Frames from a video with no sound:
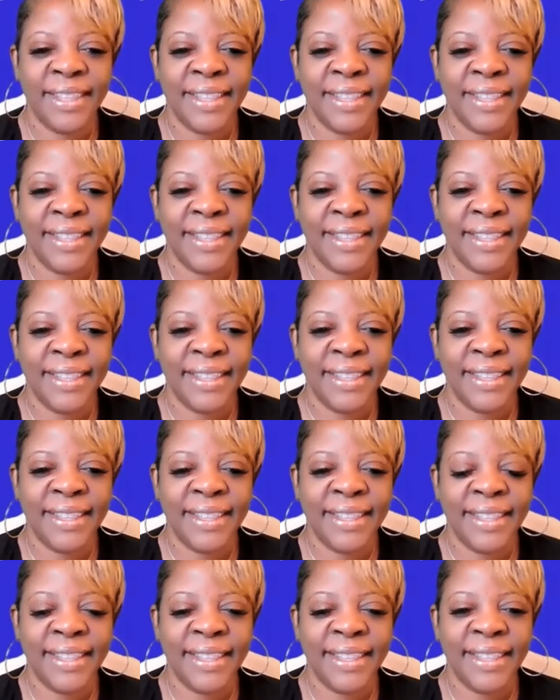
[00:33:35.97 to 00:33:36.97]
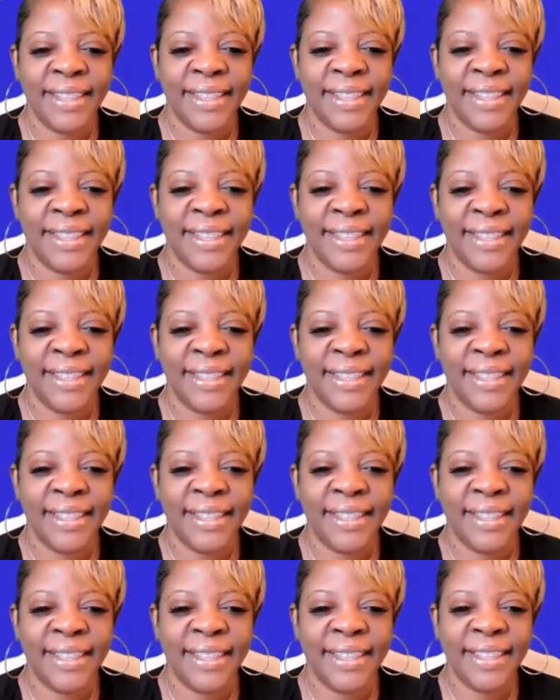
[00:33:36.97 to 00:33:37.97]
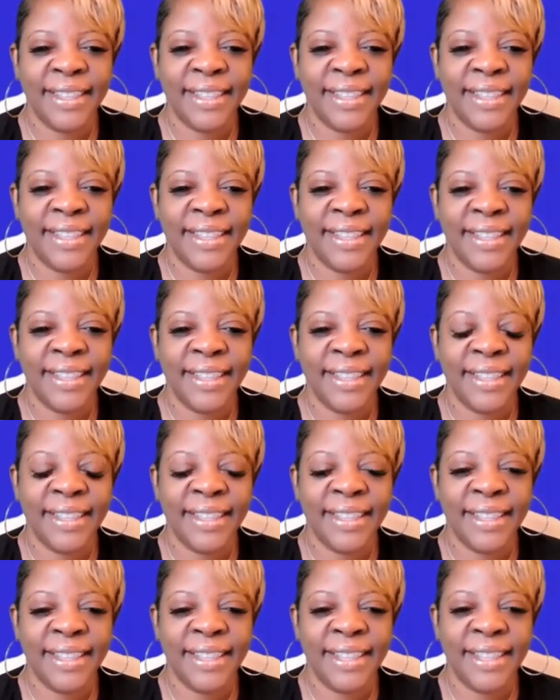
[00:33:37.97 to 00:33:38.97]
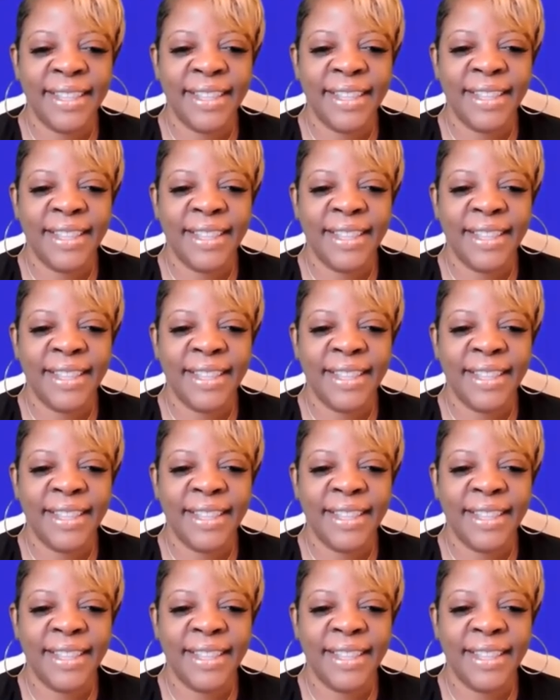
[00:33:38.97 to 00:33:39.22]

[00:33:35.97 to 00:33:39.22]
No words are spoken by the person on screen.